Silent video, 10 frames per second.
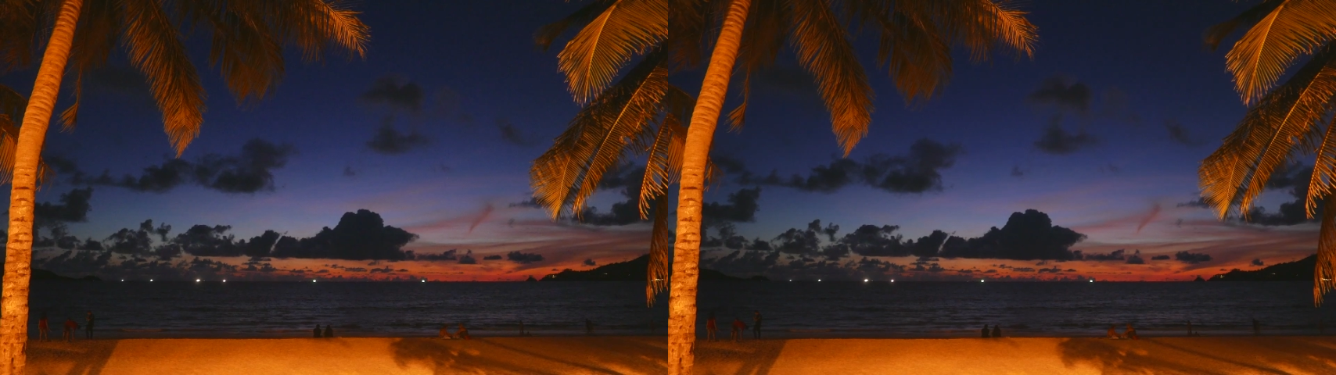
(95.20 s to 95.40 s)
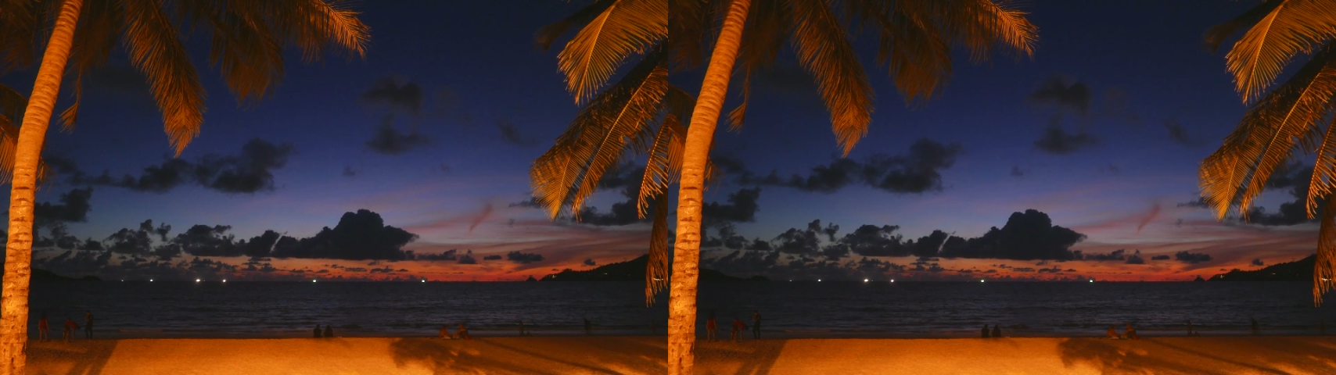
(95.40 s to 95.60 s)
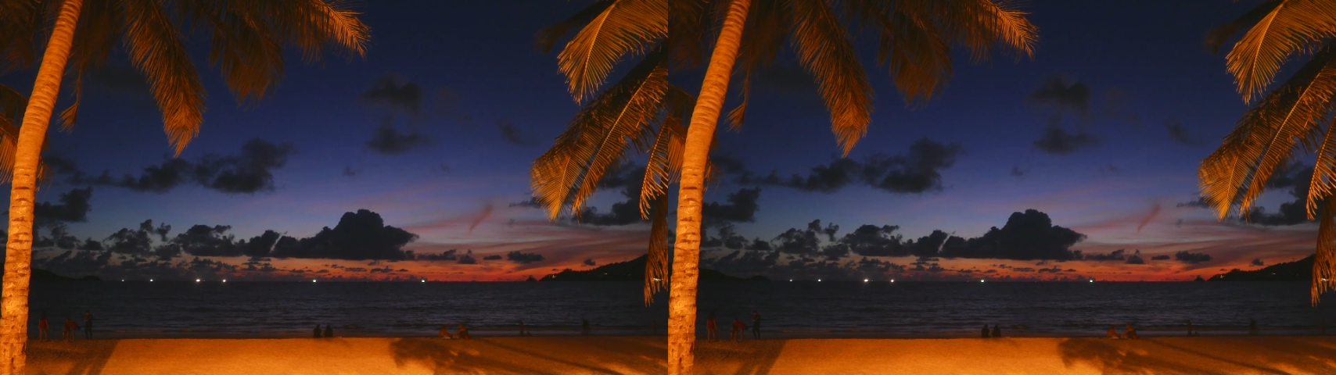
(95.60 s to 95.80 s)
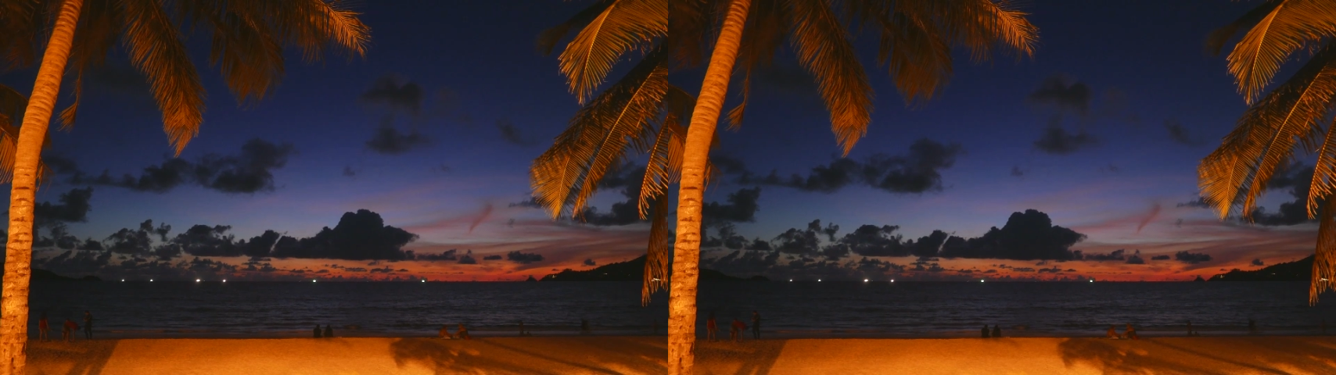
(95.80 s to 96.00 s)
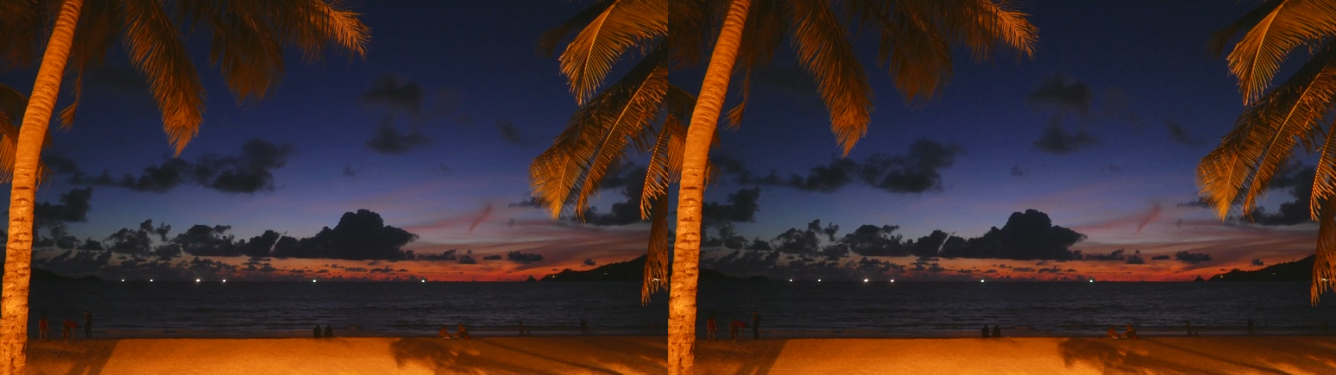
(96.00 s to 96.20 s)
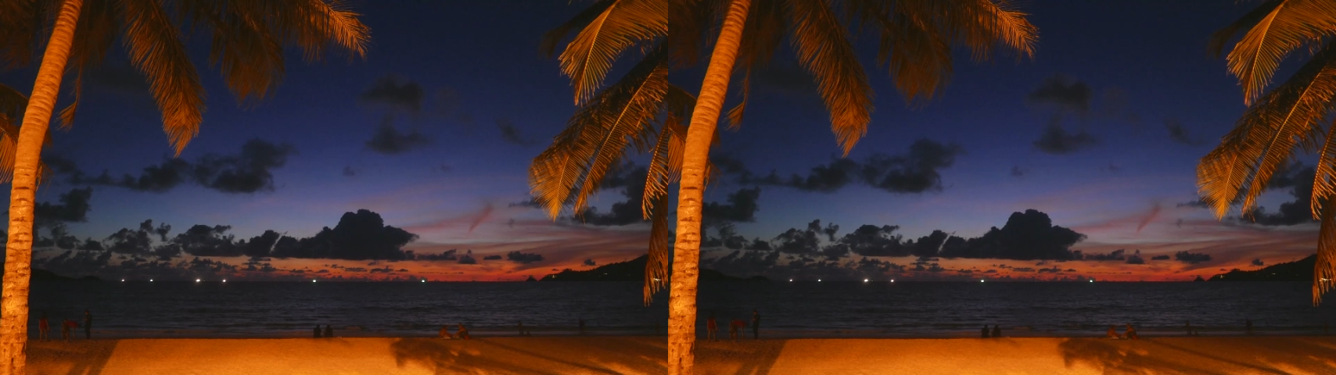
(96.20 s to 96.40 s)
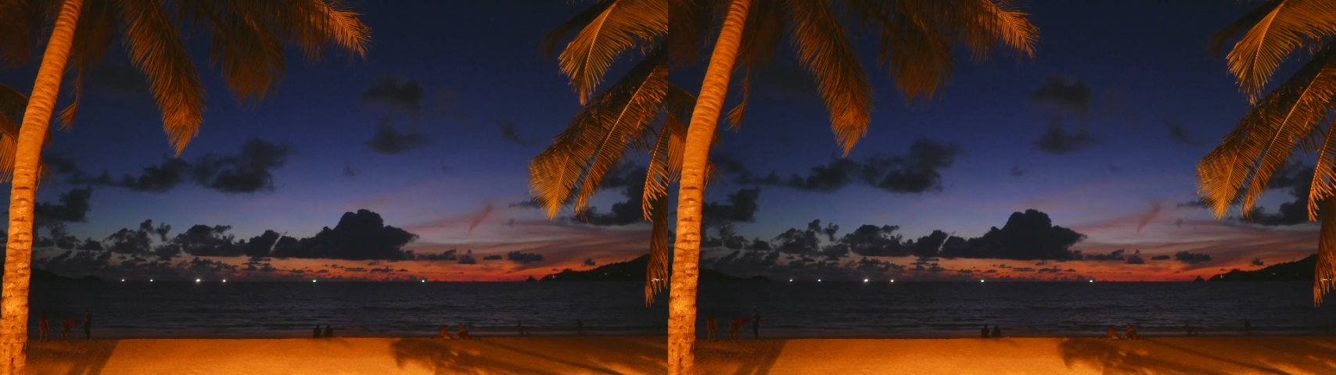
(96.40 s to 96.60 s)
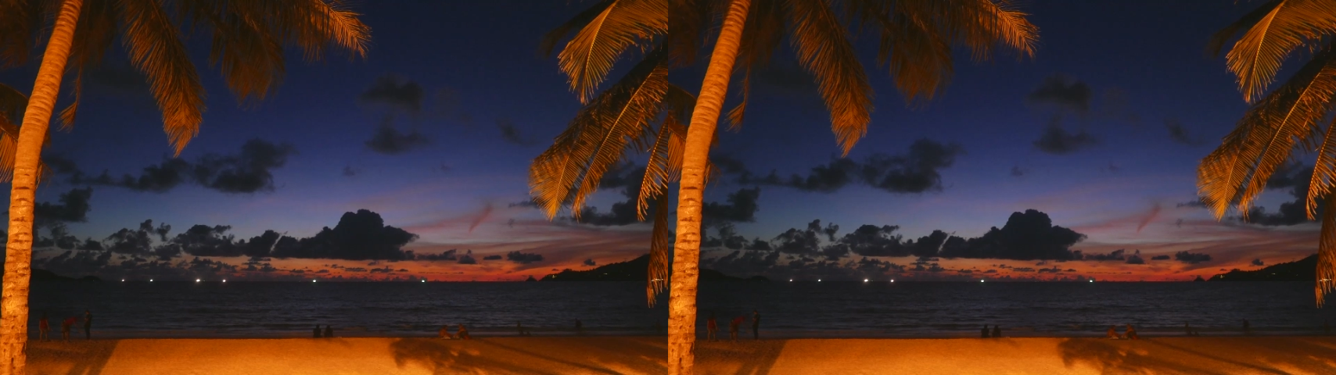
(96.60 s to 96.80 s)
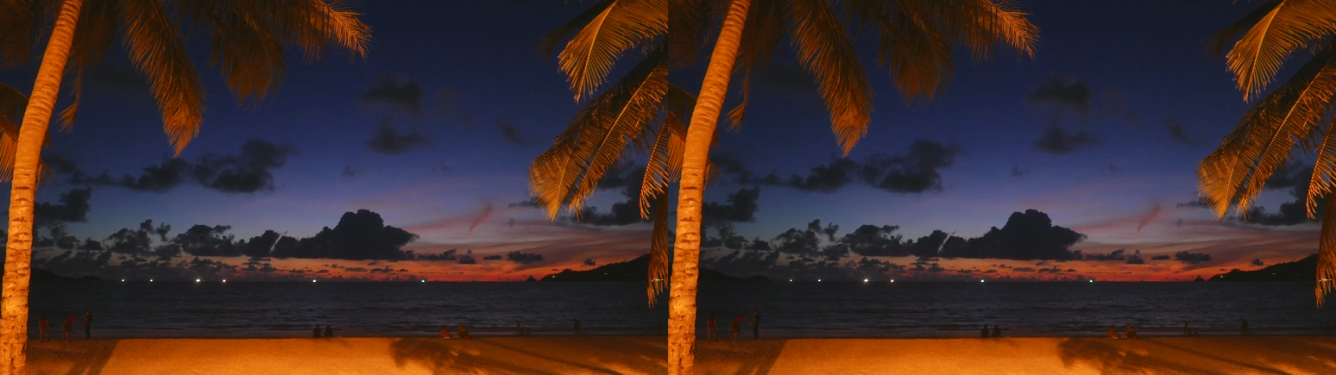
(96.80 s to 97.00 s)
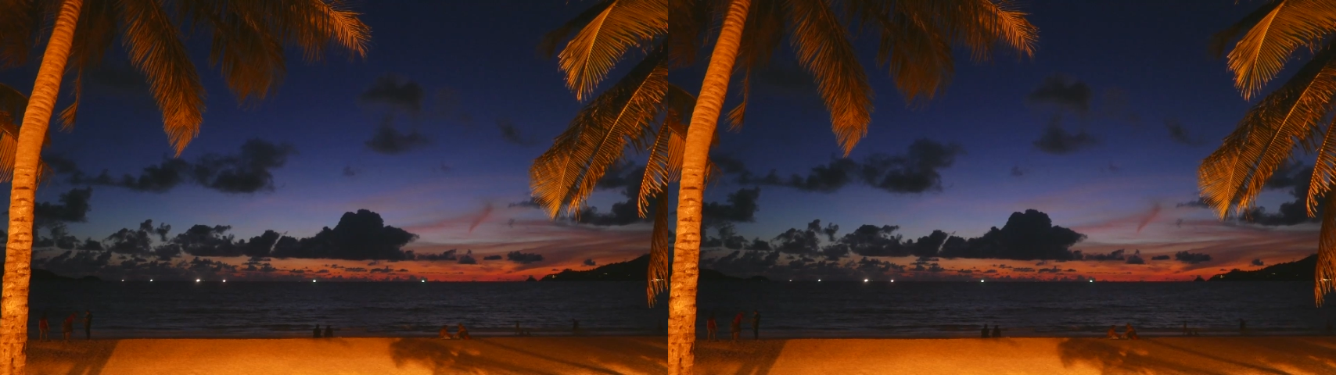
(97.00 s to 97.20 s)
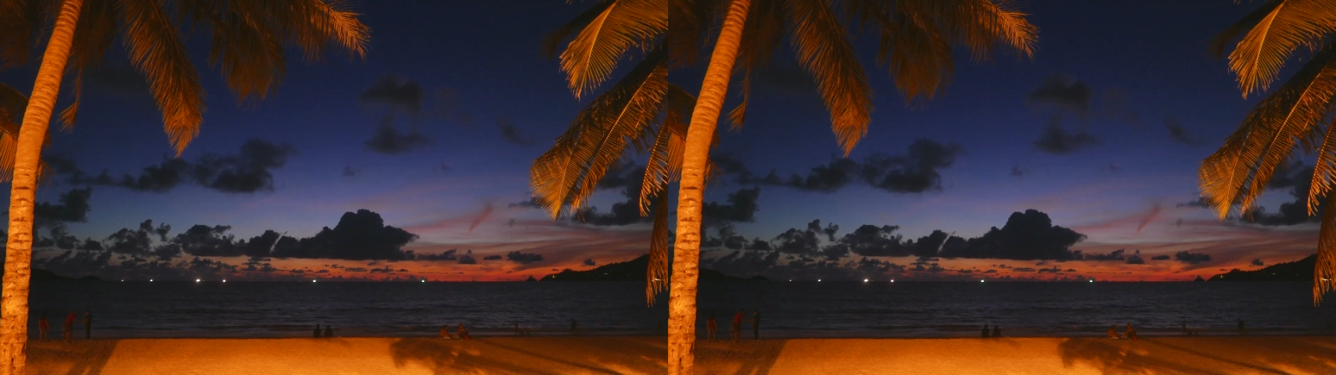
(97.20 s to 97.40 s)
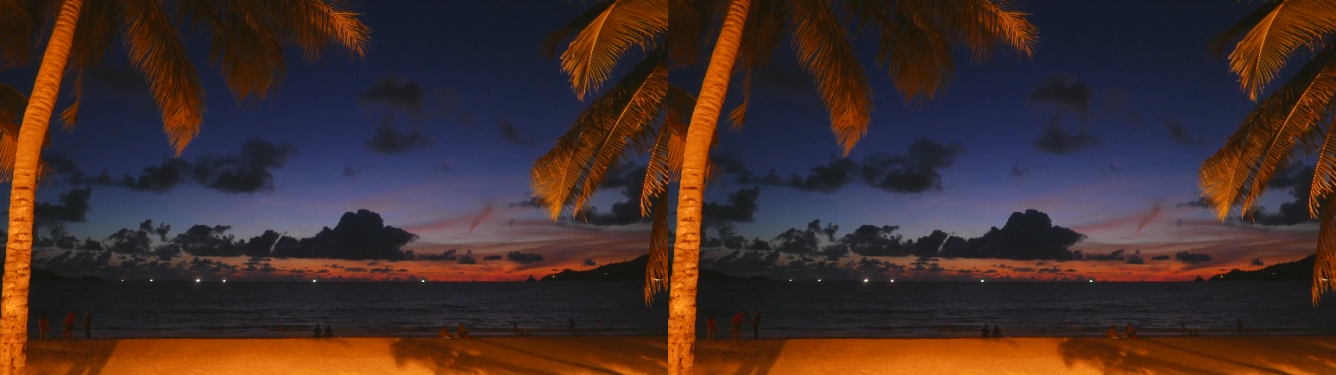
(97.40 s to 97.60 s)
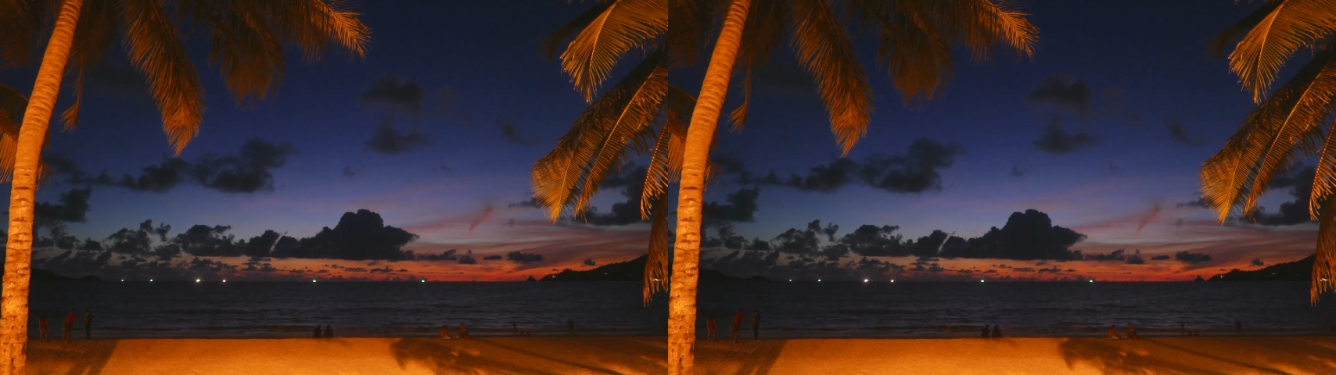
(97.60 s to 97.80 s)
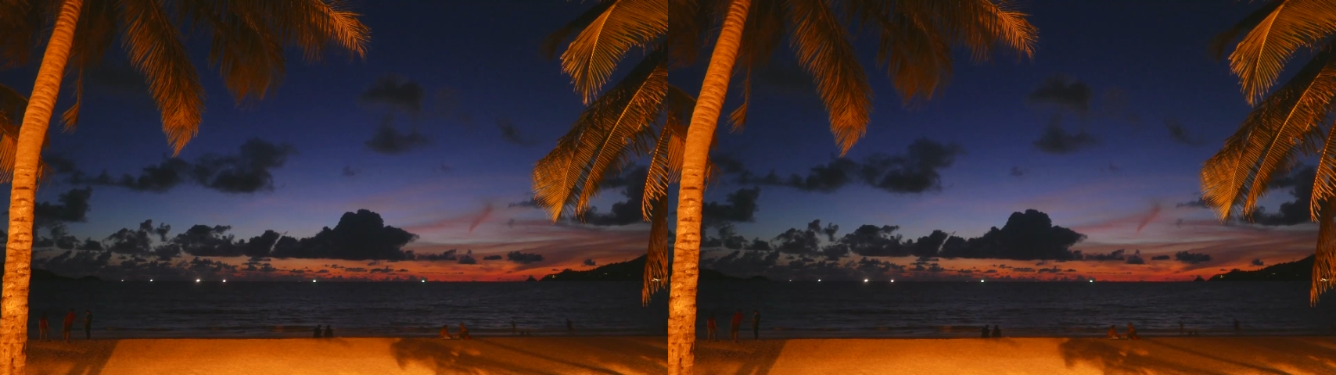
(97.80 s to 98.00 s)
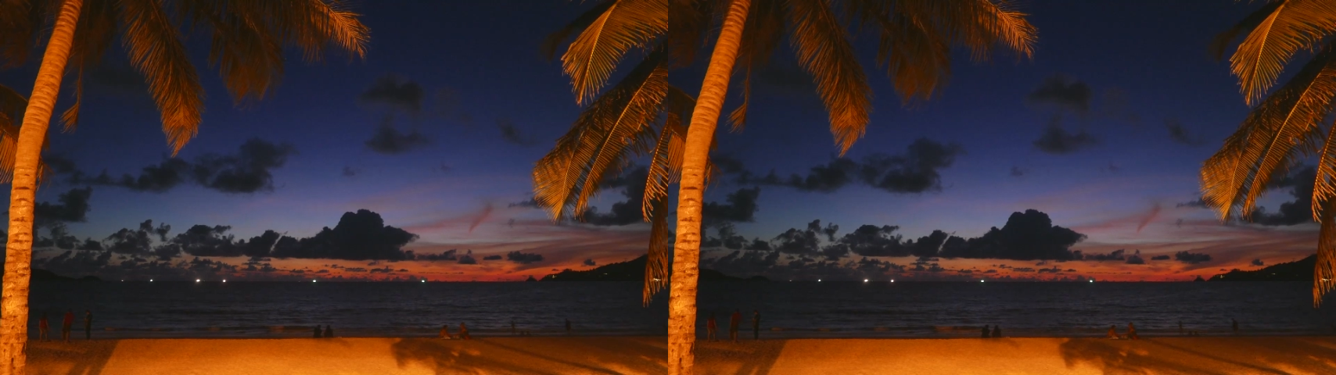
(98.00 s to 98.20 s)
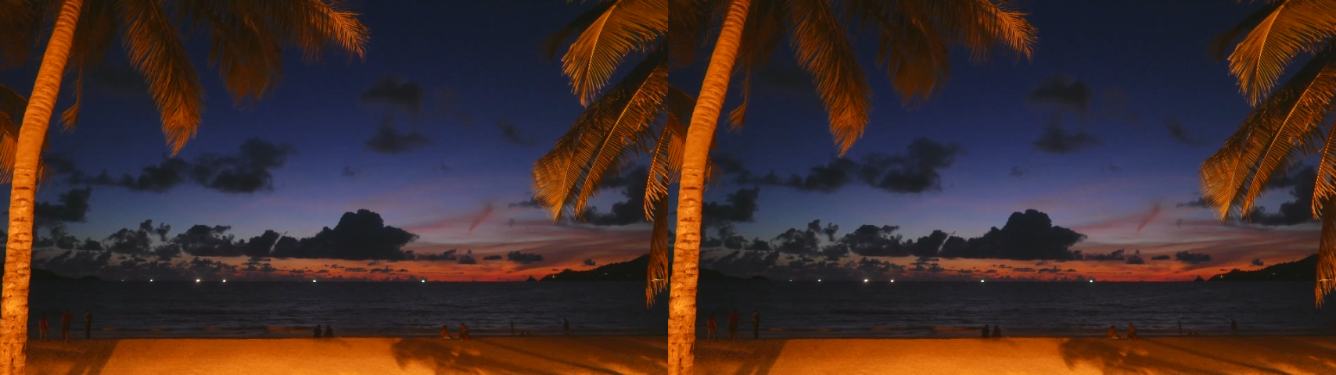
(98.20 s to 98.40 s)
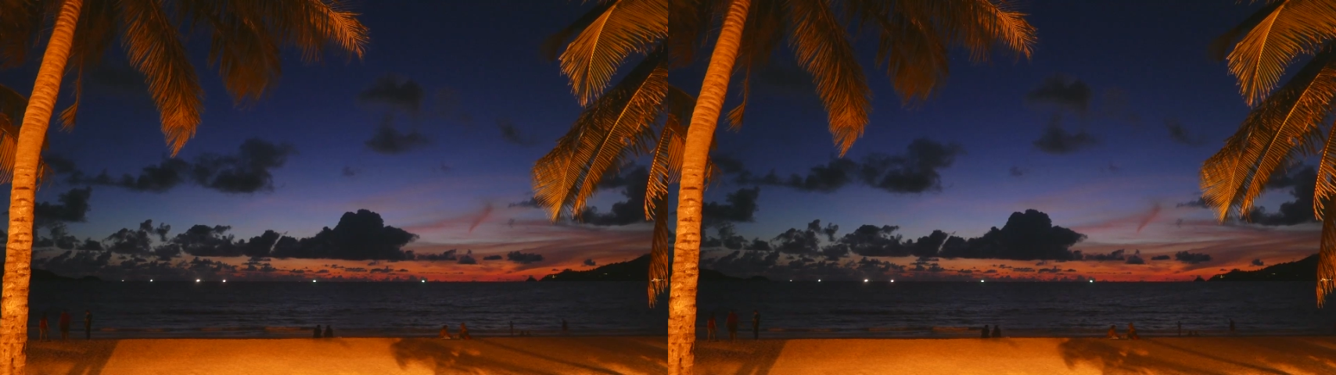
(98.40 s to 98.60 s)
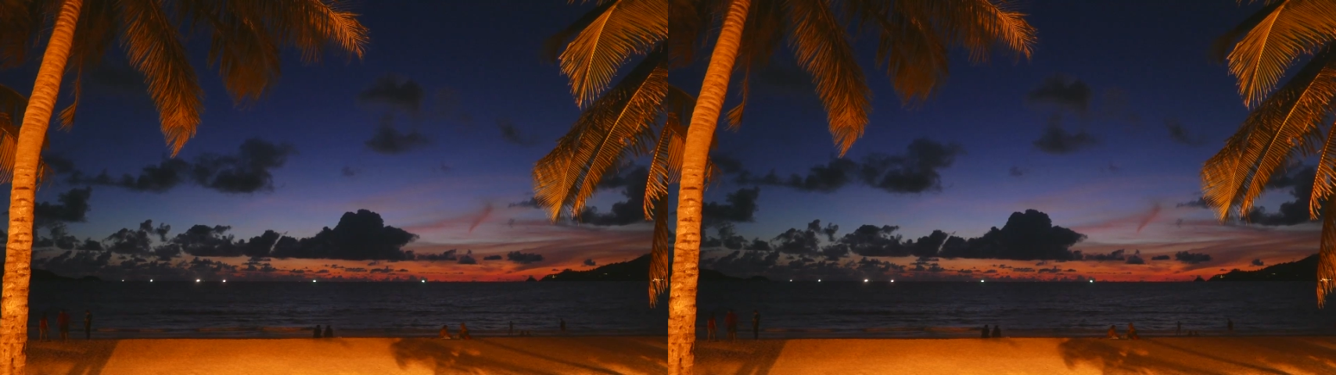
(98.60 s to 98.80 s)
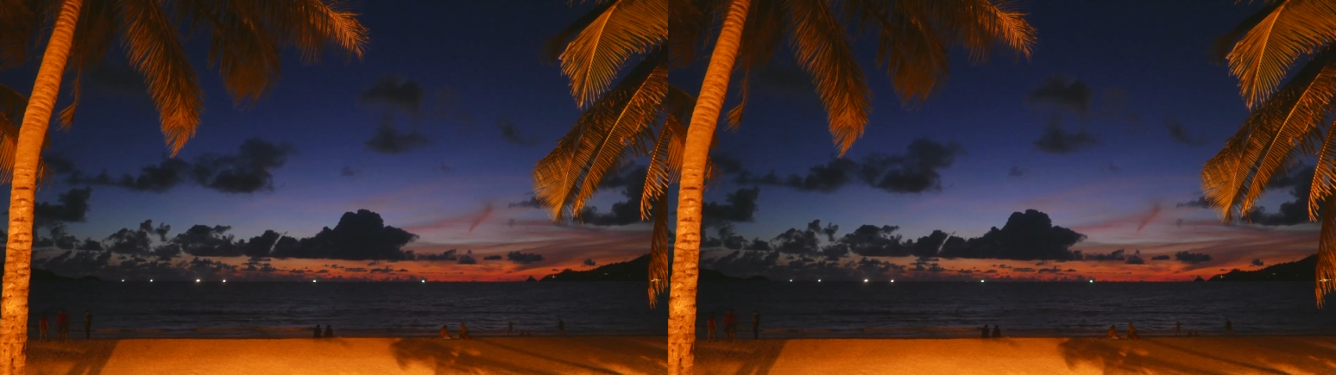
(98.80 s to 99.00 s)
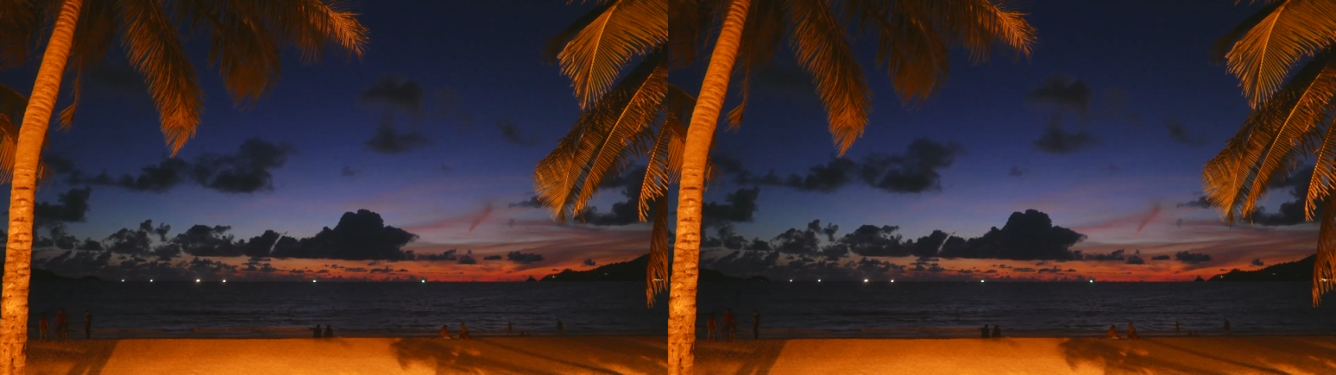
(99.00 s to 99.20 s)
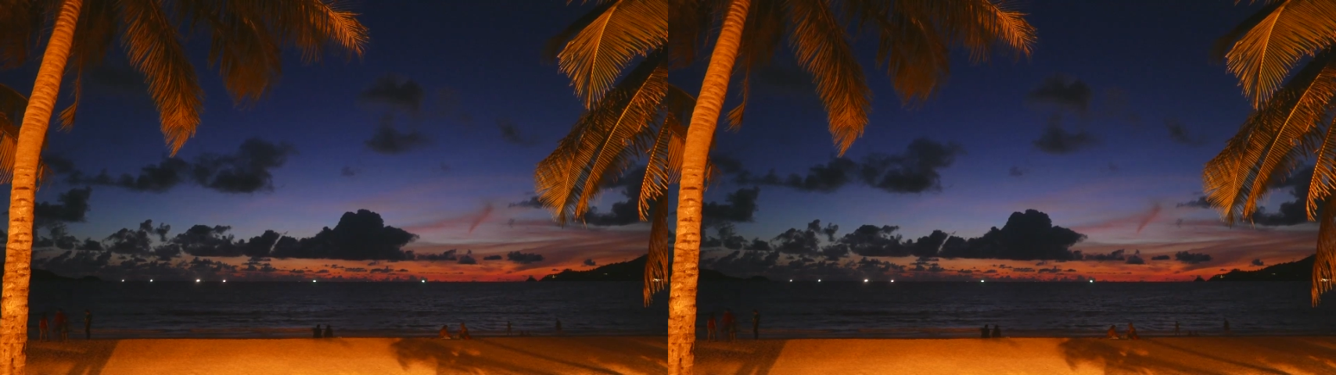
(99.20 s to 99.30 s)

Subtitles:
No face is visible, so there are no lips to read.